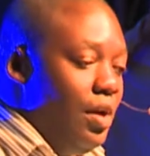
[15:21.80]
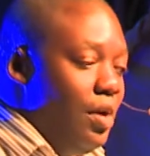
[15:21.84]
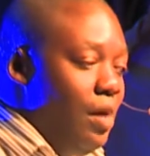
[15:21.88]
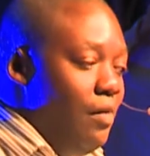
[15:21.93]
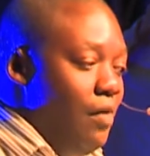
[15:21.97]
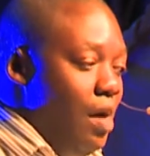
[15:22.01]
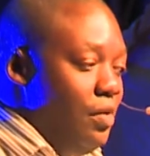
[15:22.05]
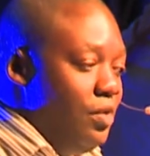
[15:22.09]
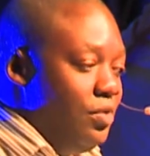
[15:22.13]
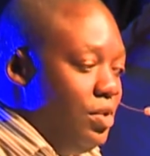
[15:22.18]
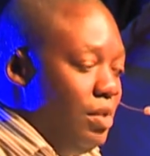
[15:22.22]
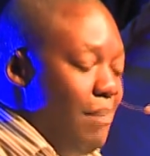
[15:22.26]
uh,
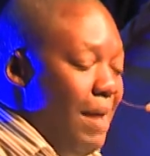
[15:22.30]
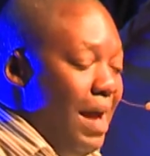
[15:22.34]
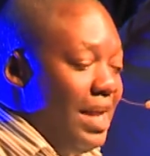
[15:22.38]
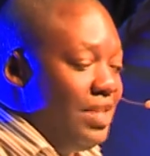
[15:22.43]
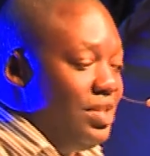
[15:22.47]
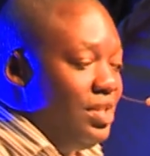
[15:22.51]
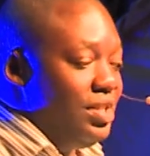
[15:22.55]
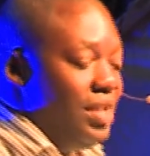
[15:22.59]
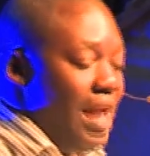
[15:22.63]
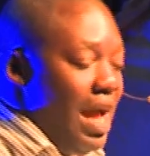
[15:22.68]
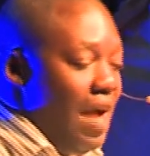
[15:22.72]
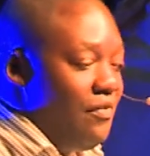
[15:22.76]
to the
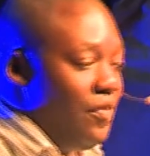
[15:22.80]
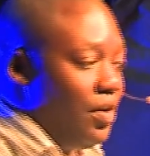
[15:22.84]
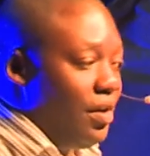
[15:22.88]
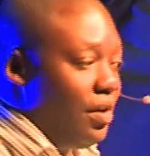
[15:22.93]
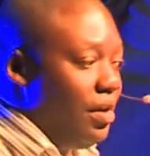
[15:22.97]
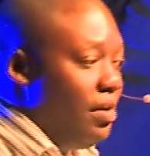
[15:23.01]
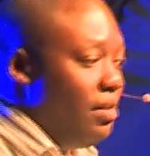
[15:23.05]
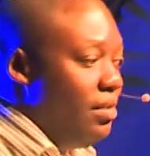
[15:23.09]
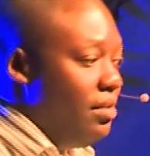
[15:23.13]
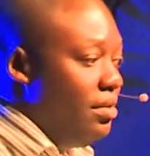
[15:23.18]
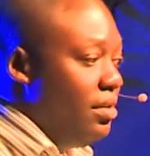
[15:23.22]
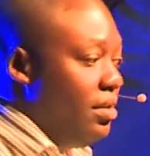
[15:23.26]
masses in Africa.
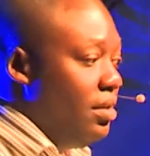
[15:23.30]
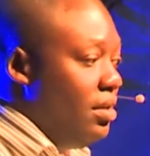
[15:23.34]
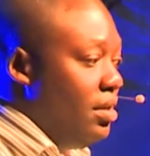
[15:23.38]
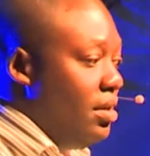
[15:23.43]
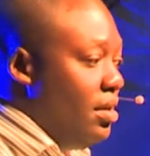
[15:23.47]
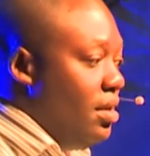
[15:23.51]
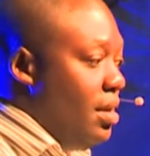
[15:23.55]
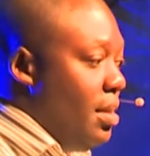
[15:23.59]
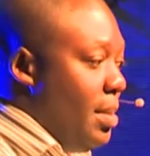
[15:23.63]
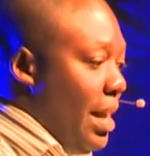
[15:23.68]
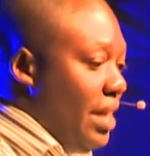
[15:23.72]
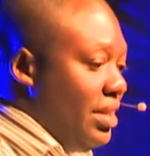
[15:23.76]

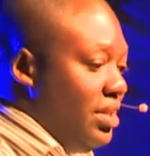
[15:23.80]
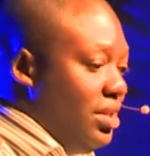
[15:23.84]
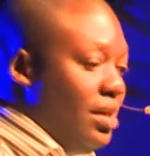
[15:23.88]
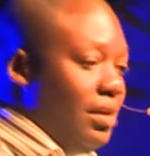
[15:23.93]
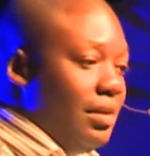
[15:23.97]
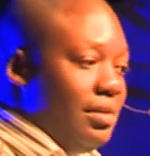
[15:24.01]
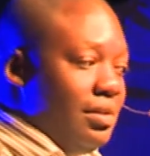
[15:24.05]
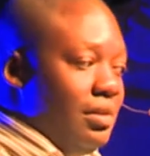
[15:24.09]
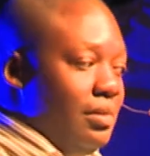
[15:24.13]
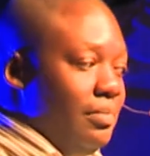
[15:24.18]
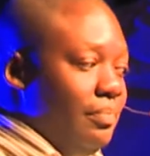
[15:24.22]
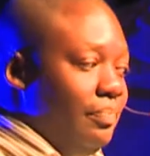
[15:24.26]
And that's
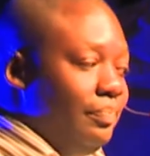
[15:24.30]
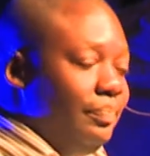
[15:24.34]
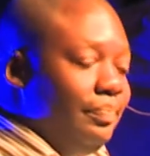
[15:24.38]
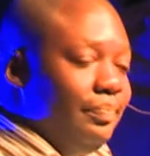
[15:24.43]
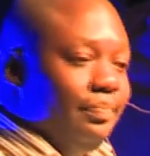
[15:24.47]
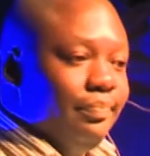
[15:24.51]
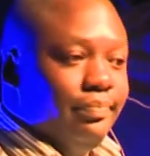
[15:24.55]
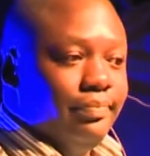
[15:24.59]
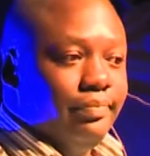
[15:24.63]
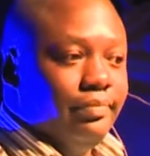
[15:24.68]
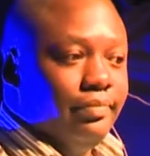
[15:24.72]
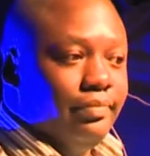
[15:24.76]
it.
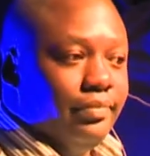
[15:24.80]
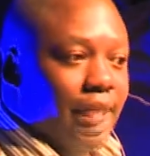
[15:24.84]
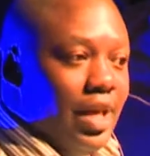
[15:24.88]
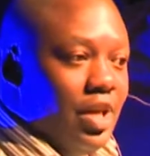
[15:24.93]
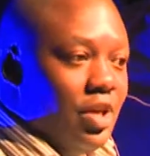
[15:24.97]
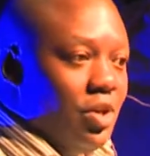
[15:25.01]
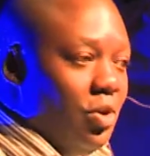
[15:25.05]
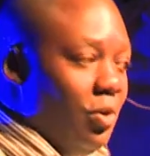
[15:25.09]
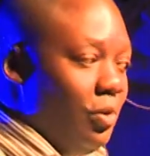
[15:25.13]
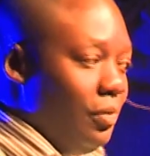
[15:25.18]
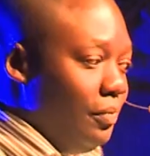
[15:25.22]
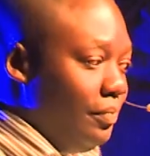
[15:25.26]
Thank
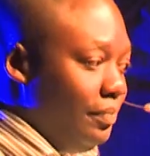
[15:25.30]
you.